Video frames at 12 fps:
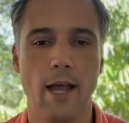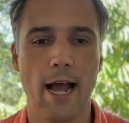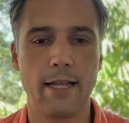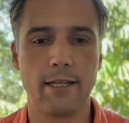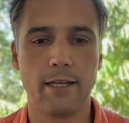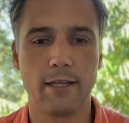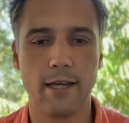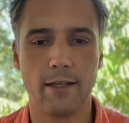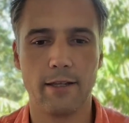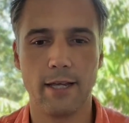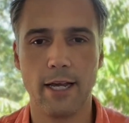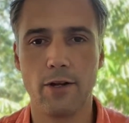And this
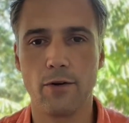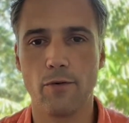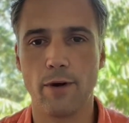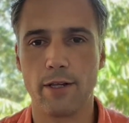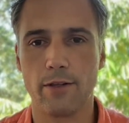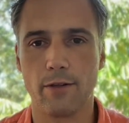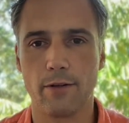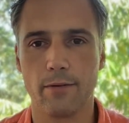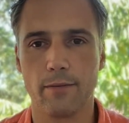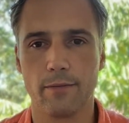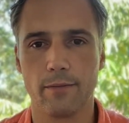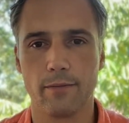second question